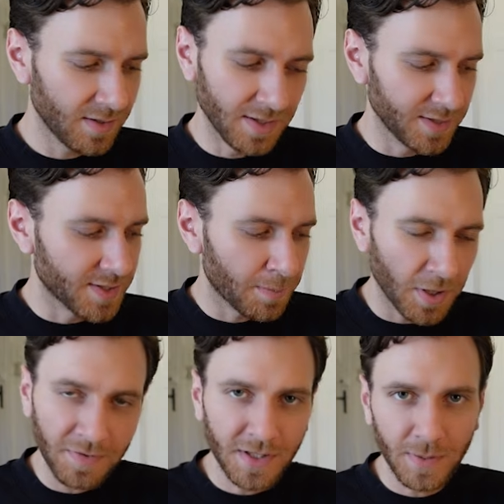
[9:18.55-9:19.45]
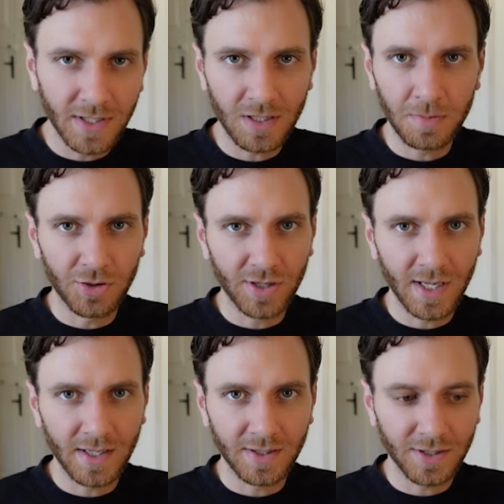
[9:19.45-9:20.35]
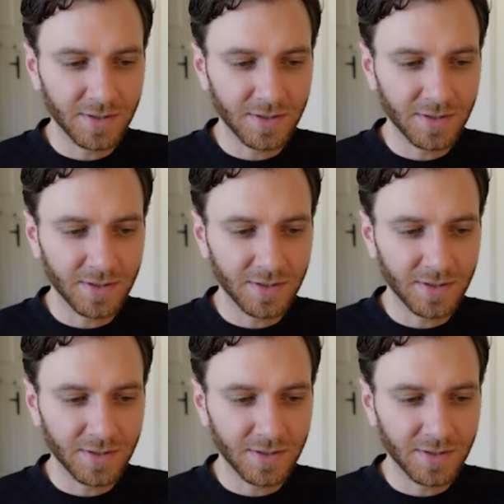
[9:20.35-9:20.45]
It's the perfect way to communicate your